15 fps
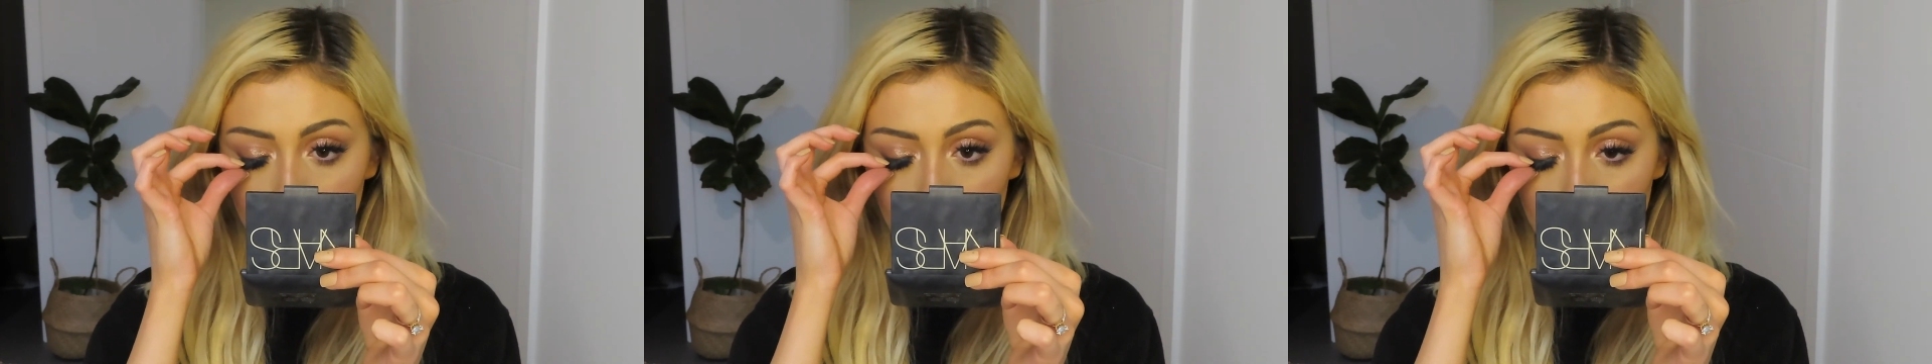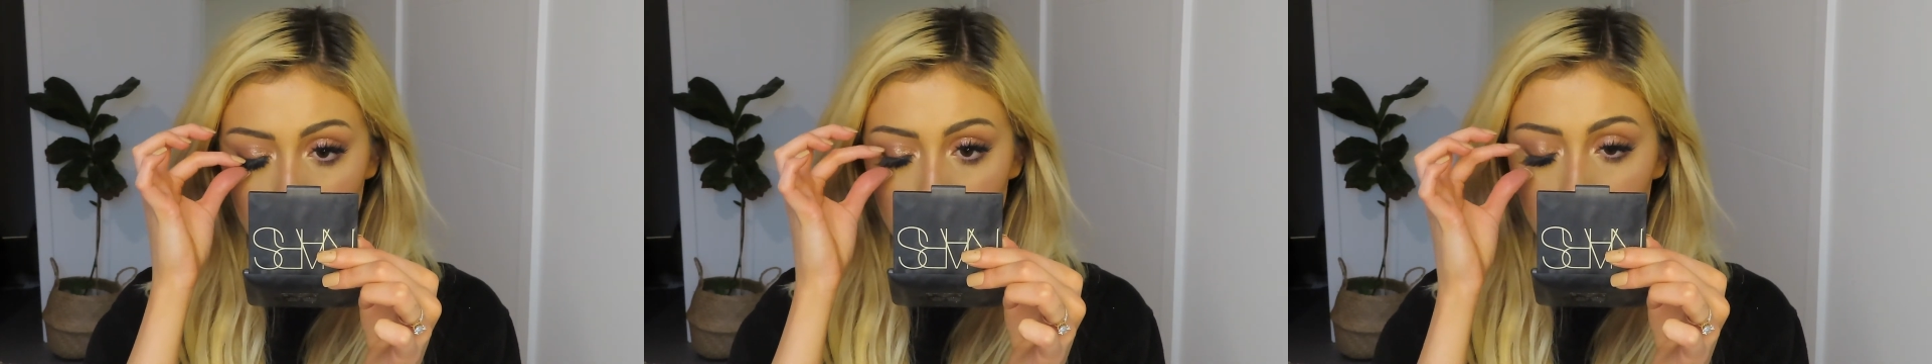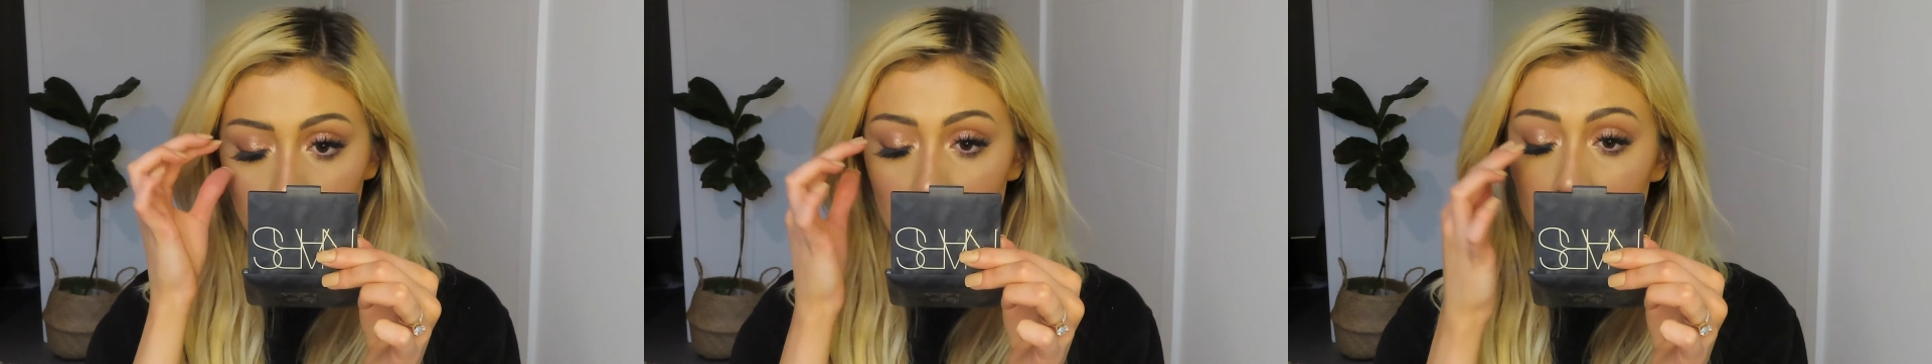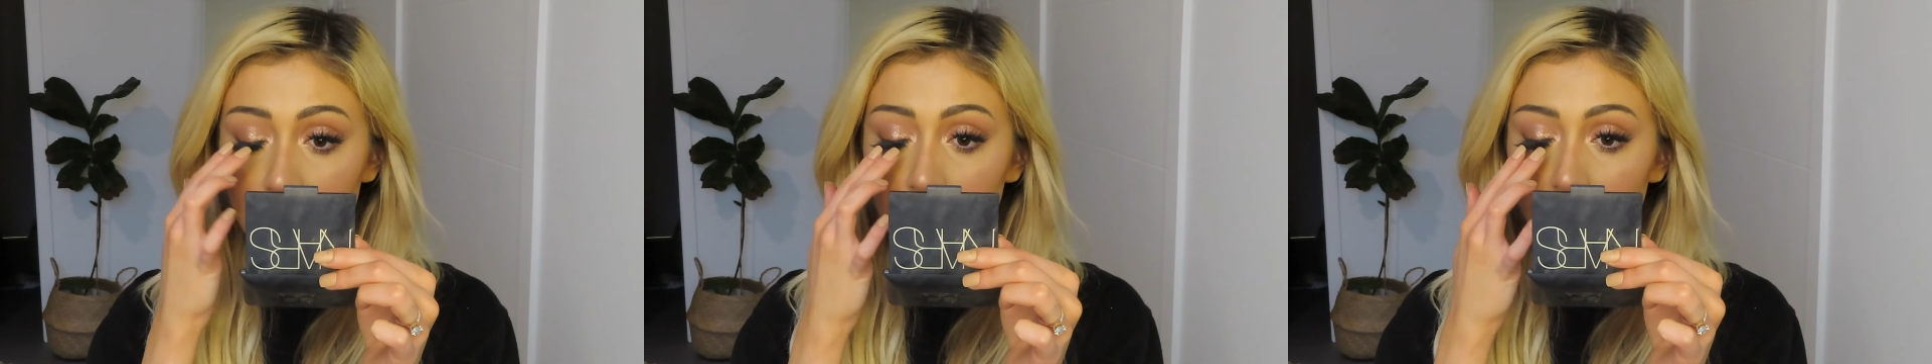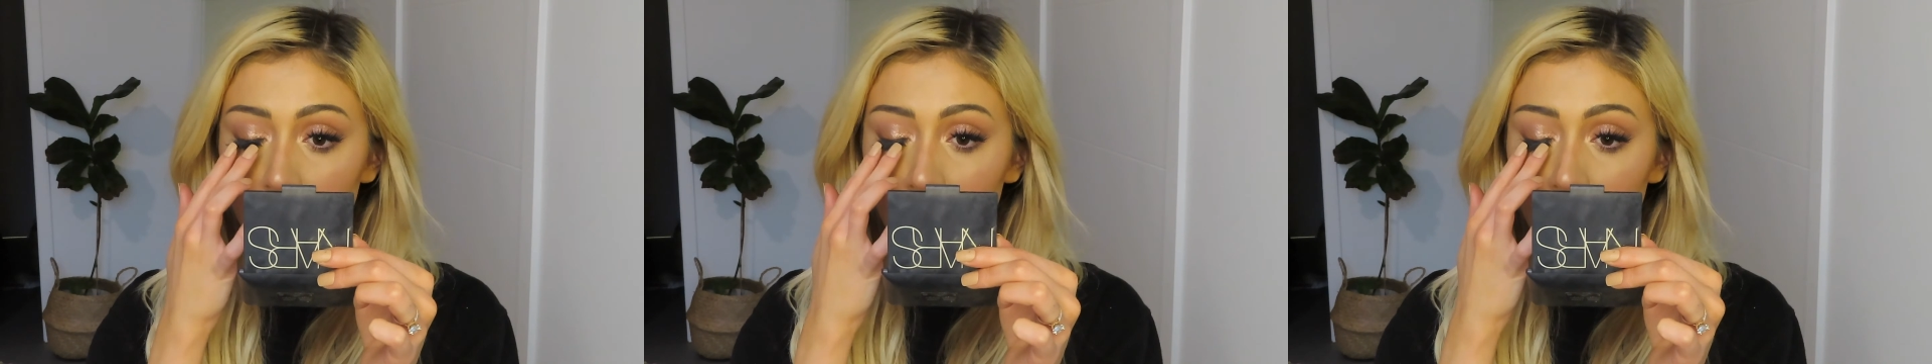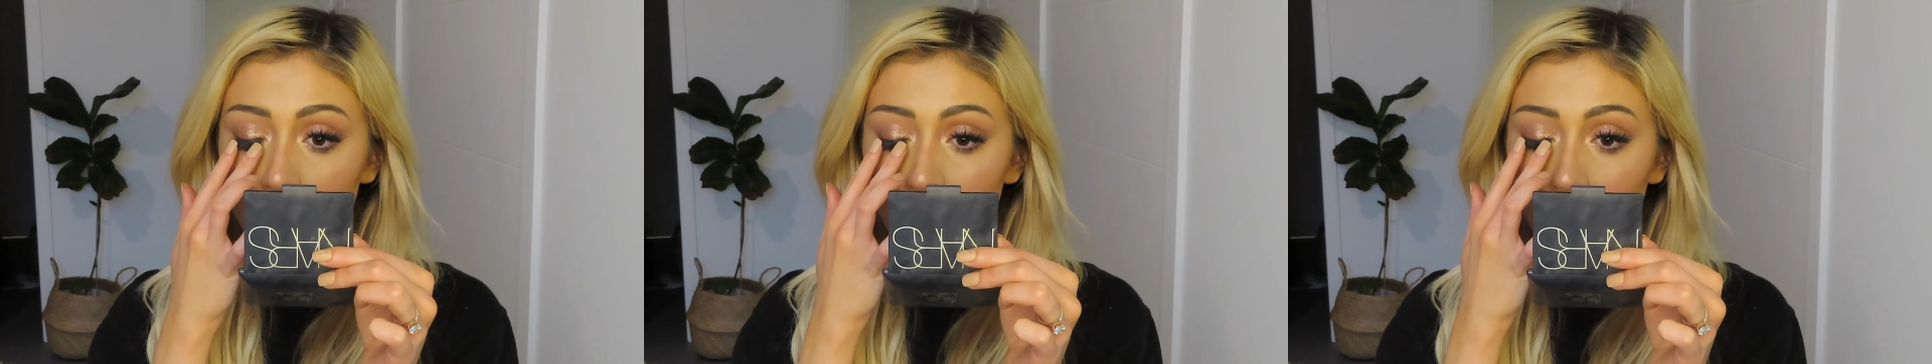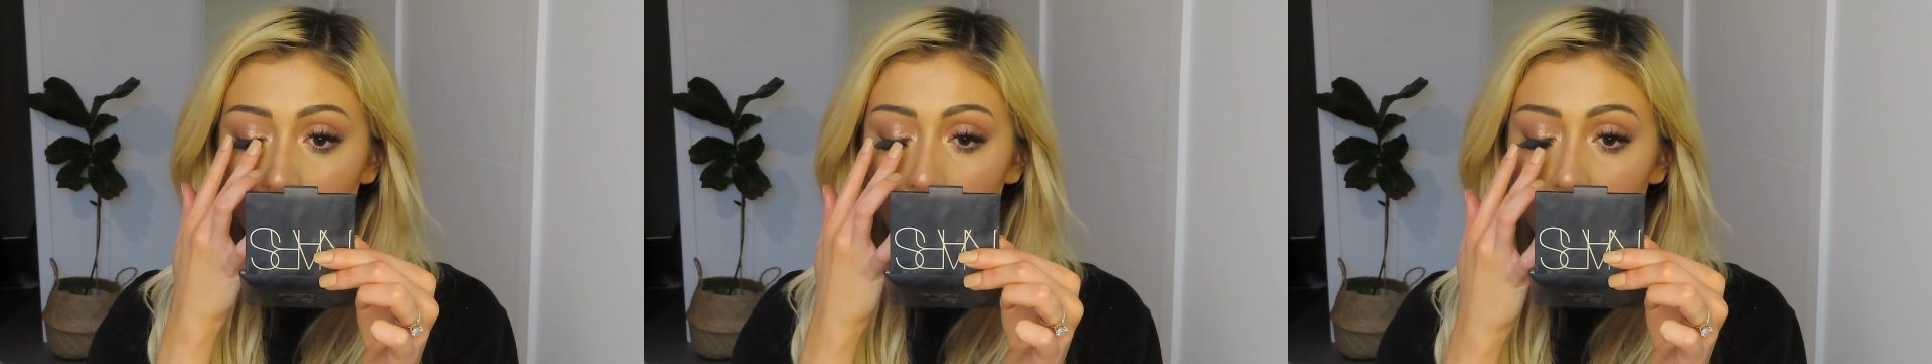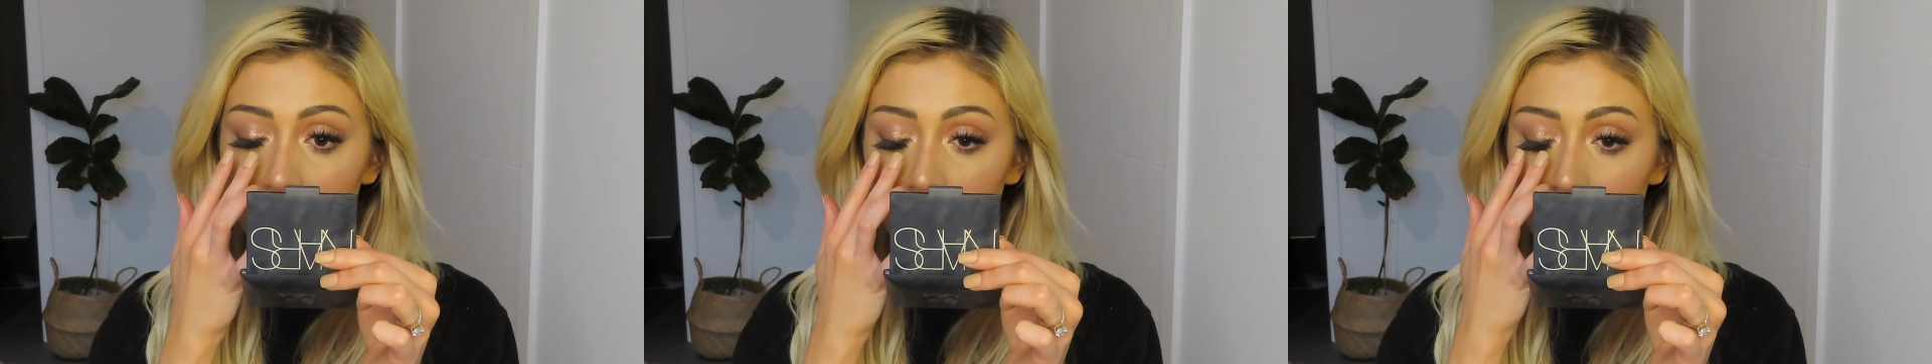want it to be still kind
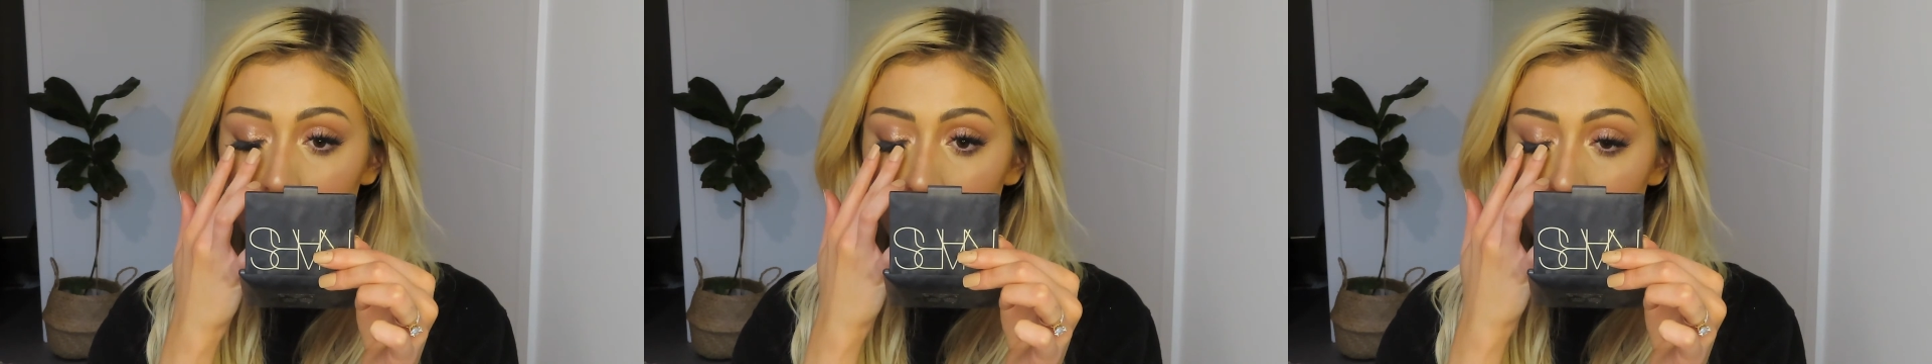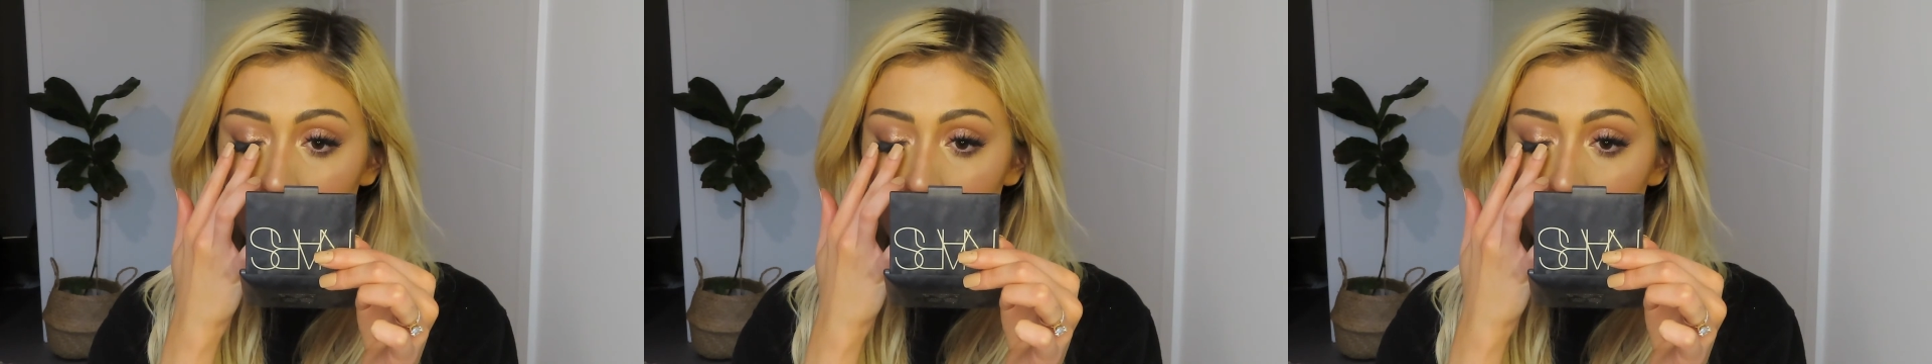of wet.